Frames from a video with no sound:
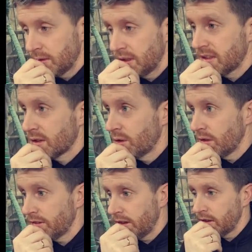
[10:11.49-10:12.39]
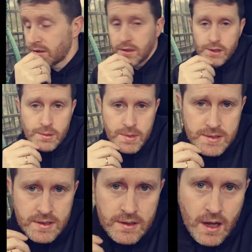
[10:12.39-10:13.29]
with this coronavirus, you're
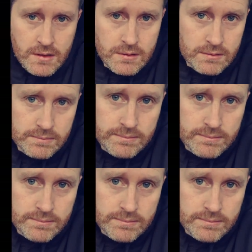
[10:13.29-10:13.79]
missing nothing.